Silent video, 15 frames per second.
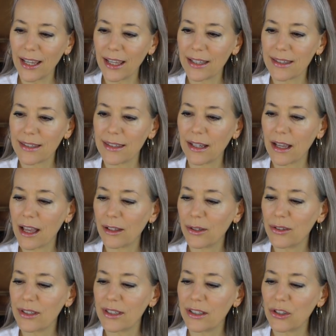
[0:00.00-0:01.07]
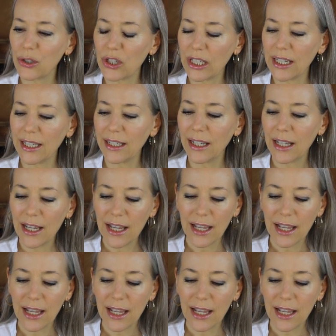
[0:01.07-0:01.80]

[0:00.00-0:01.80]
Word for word: It's the color Citrine,